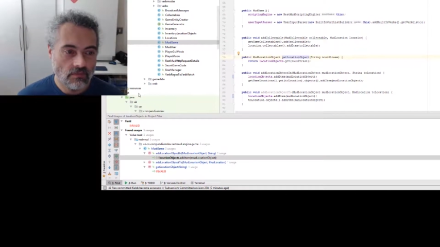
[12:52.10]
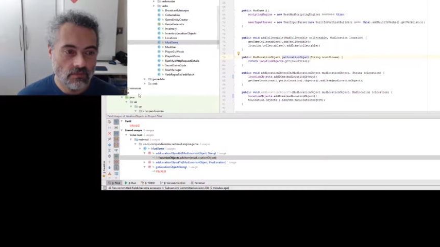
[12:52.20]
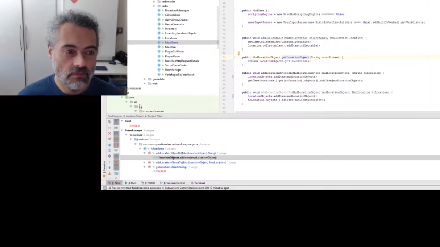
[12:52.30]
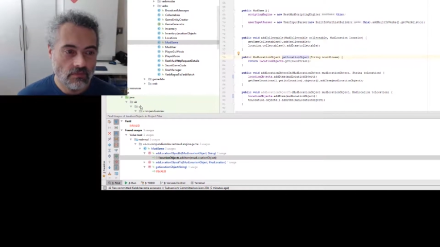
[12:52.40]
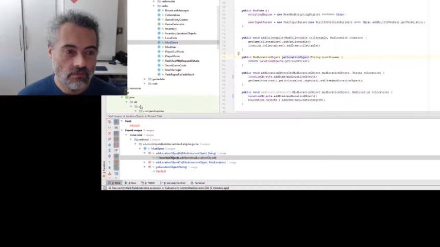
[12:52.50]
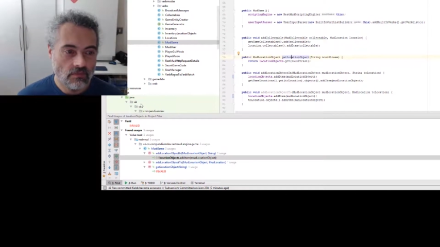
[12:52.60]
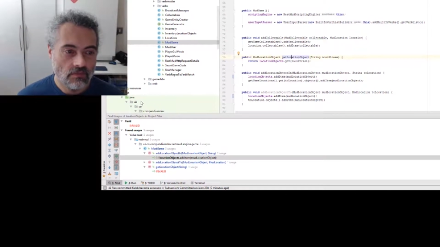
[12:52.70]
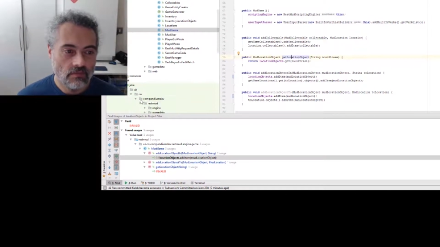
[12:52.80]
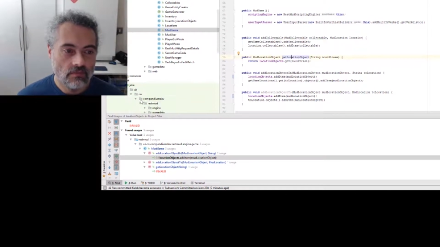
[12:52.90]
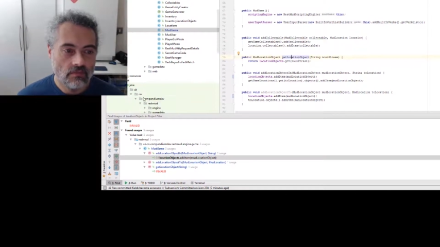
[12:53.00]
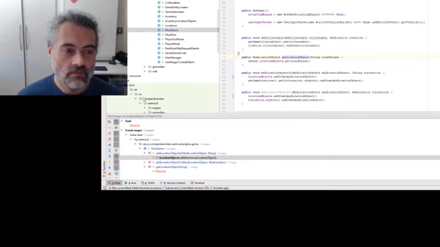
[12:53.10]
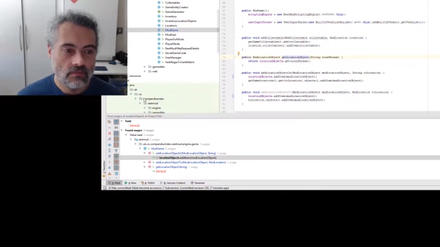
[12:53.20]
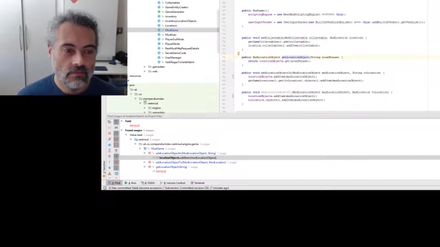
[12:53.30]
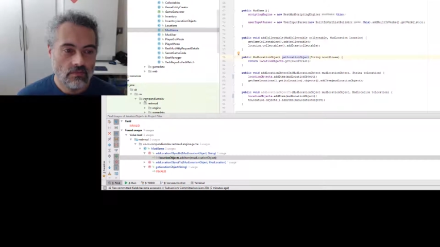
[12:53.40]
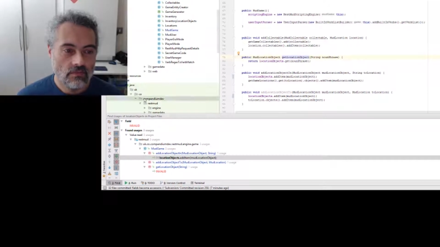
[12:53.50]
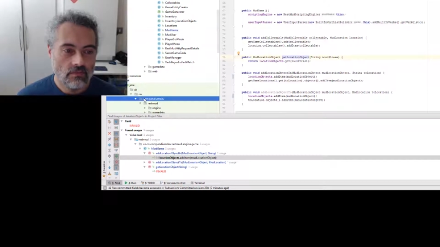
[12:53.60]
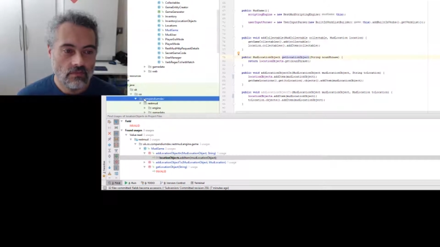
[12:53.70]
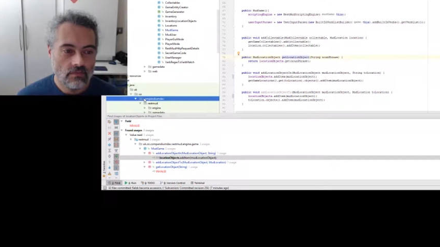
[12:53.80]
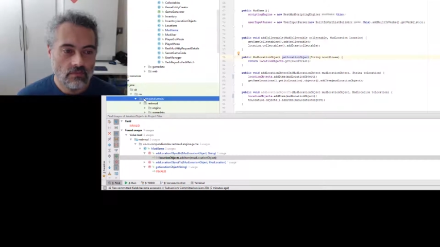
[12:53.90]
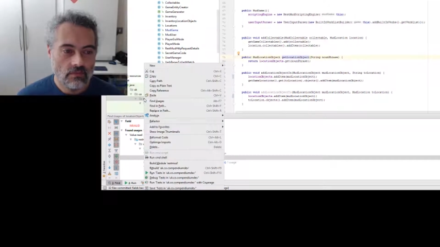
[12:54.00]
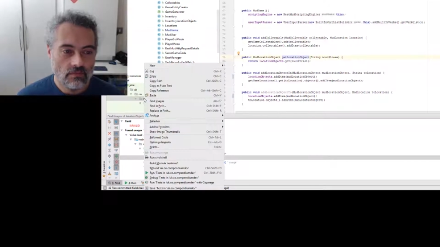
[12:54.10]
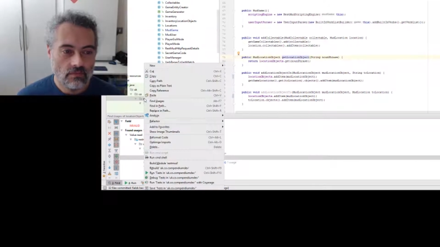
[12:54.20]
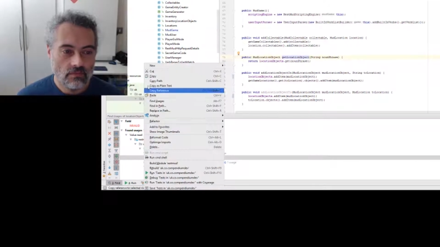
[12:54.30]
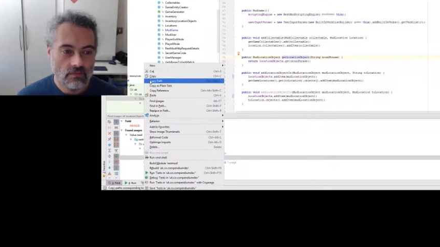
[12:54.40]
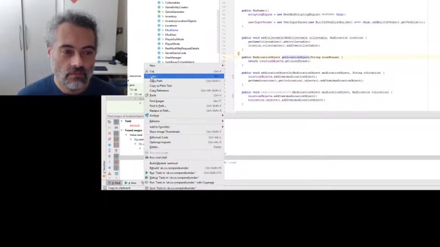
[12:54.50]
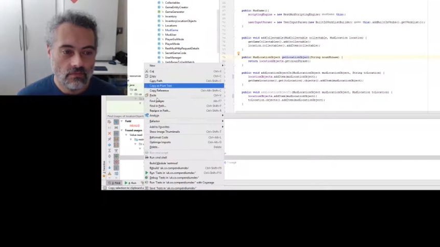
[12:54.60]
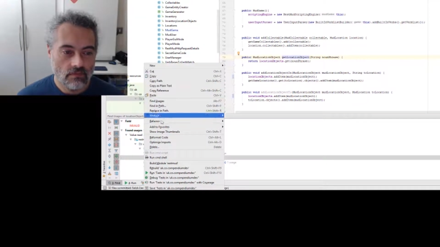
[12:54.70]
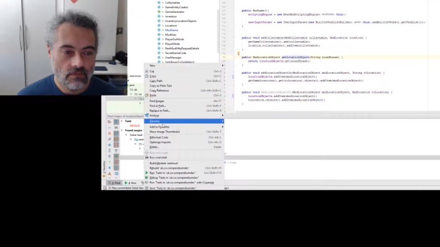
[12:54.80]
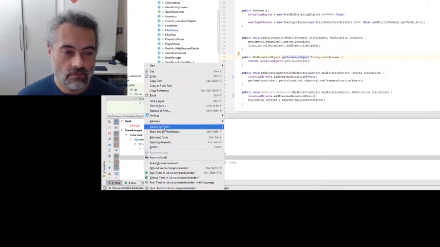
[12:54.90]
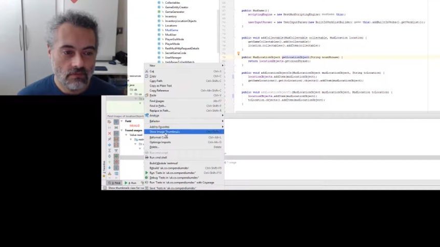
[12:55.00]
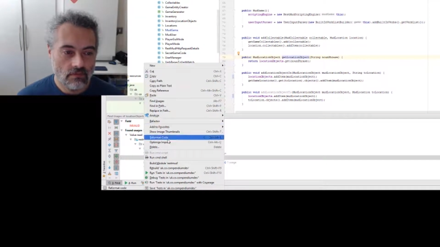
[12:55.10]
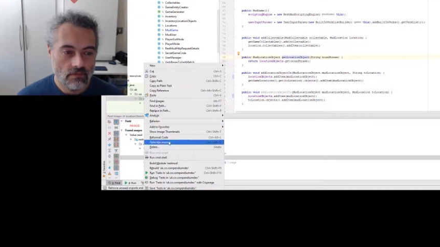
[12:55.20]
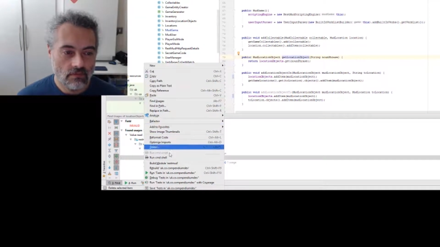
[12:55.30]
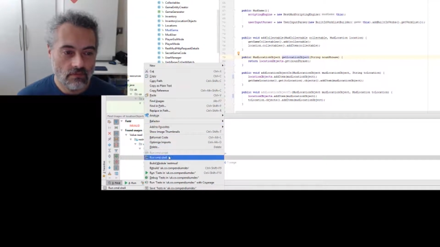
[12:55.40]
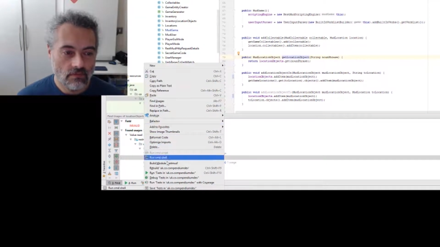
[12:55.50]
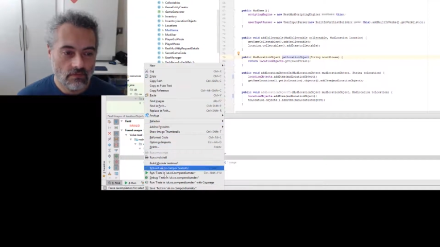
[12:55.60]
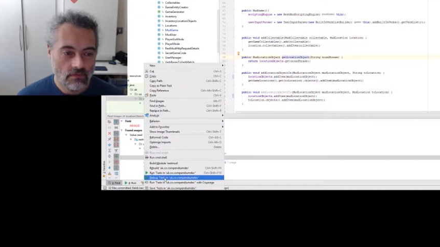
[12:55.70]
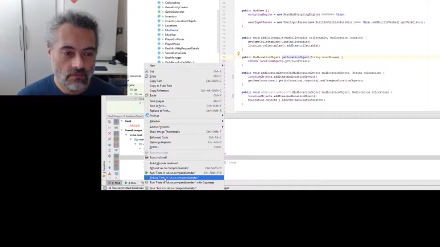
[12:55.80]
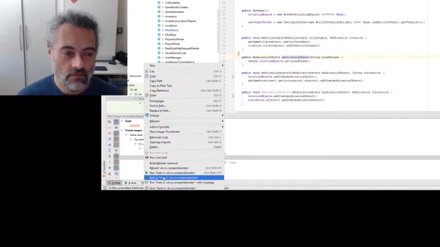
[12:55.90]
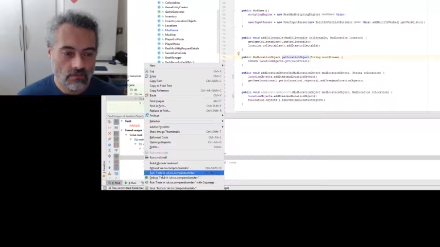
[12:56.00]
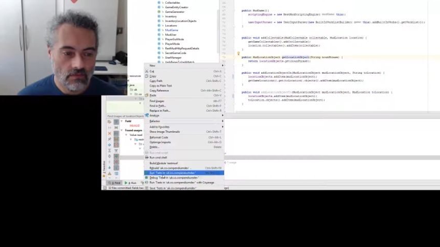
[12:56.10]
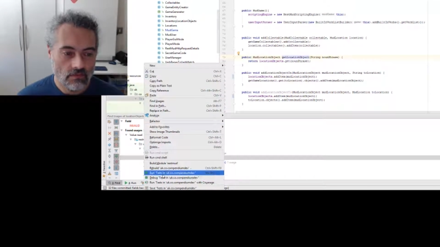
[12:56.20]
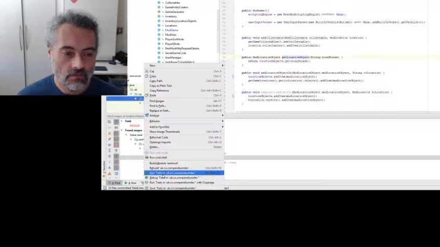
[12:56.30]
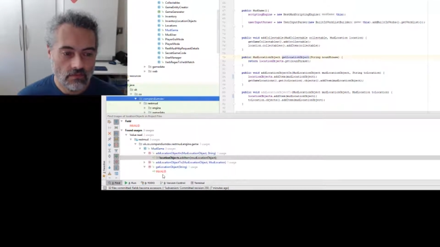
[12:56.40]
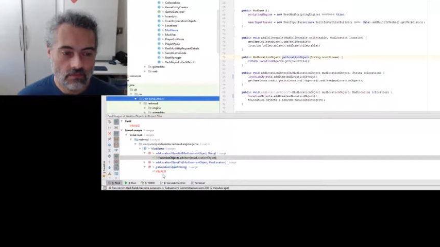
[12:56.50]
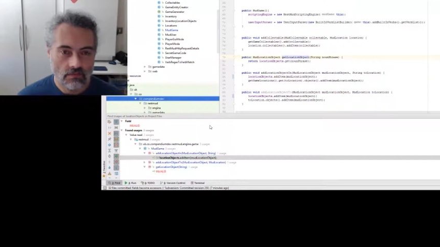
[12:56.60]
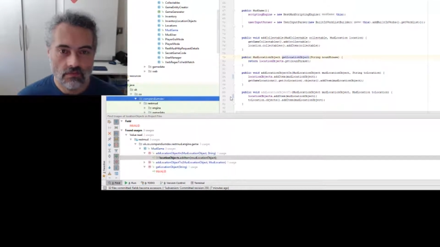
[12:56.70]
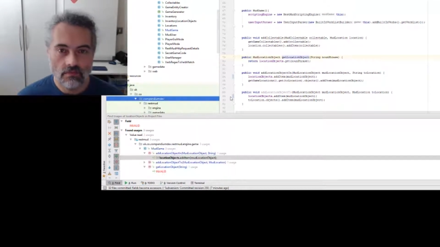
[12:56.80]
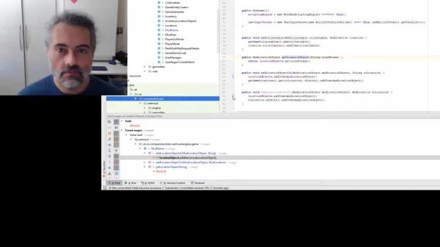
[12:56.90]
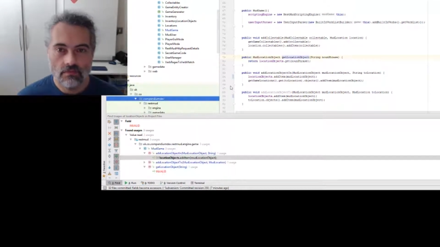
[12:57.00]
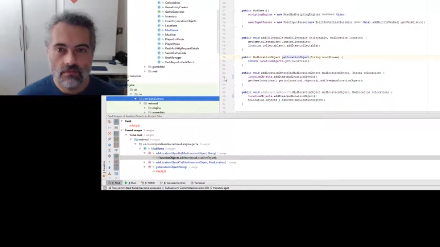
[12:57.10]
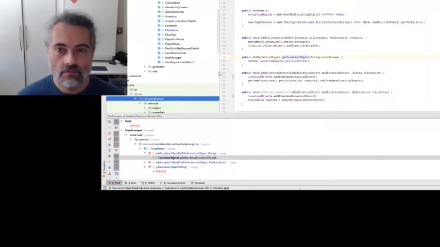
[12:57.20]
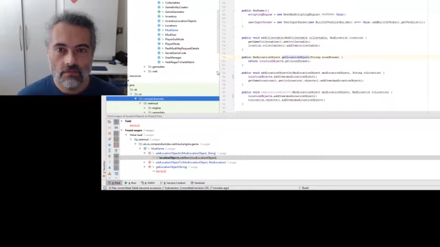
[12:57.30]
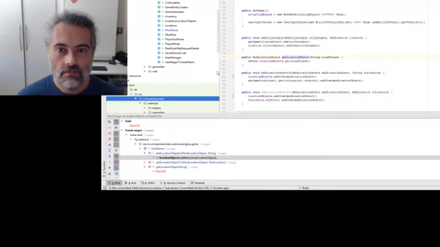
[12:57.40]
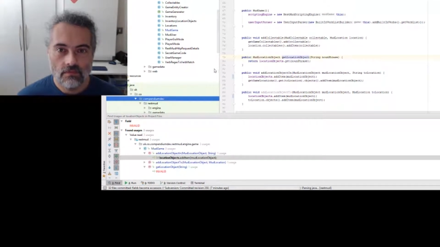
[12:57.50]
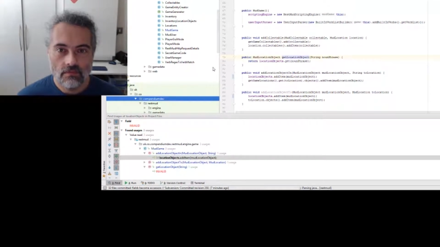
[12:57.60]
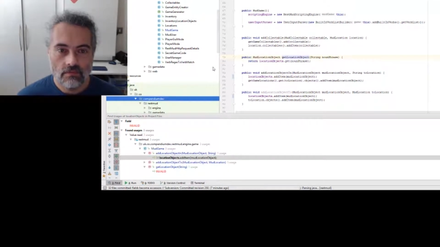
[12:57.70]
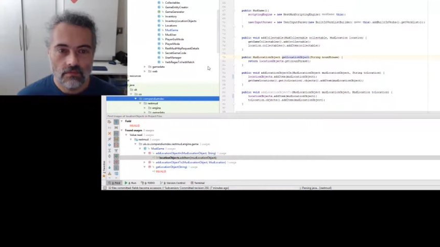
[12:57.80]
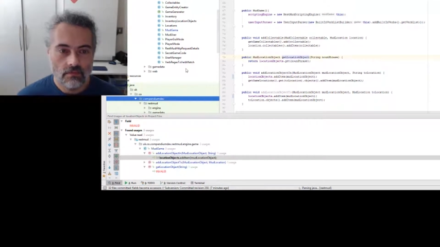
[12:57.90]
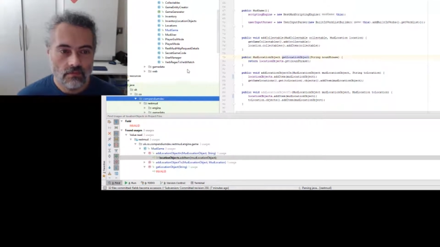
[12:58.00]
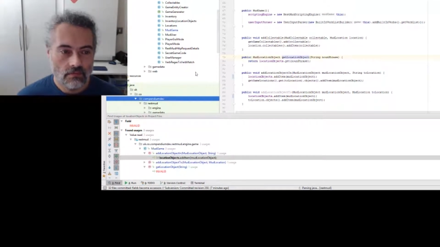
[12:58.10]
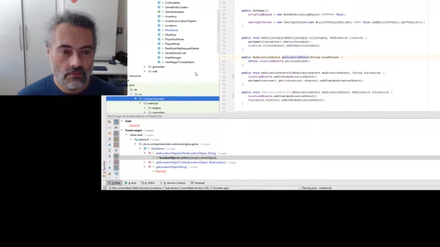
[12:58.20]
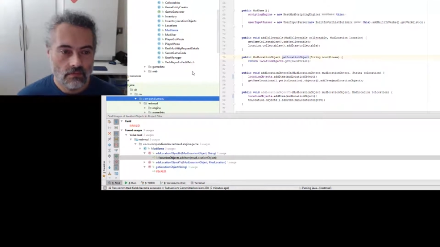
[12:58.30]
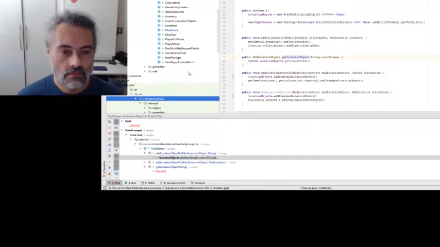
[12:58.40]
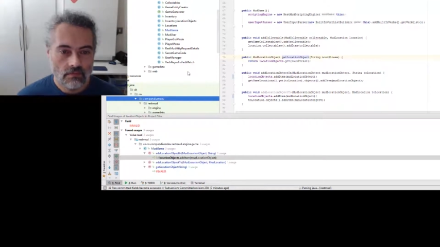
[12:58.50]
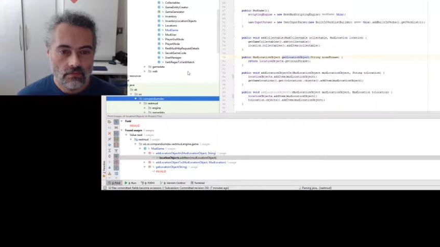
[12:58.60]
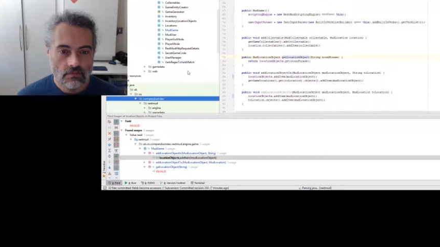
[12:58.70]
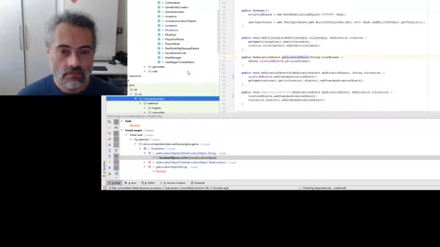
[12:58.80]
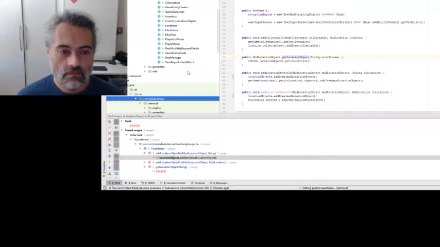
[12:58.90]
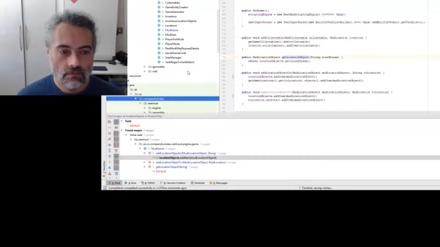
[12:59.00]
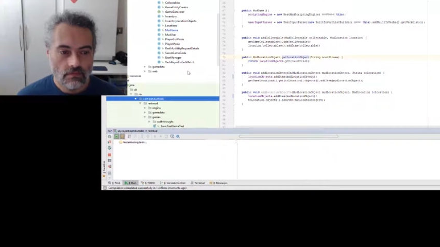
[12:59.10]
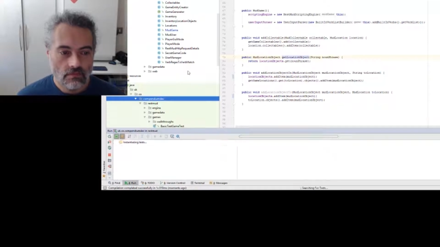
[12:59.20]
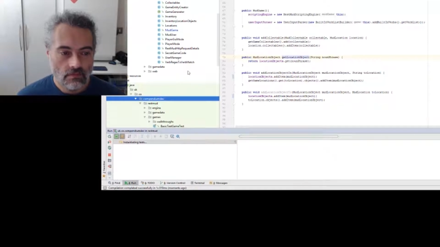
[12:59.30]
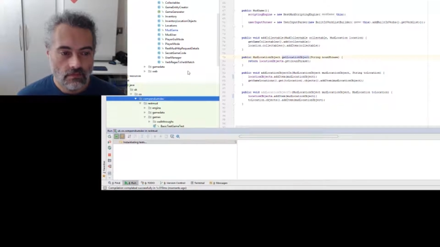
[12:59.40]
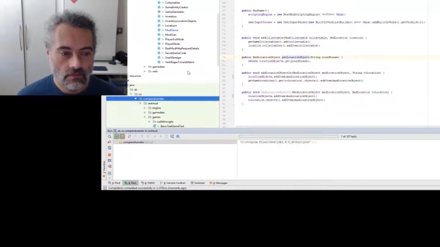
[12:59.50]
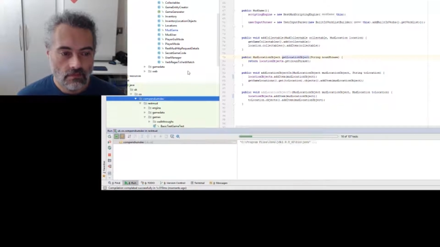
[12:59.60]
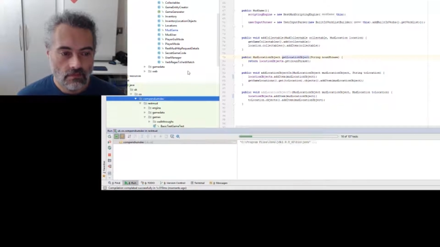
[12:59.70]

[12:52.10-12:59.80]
Nobody speaks.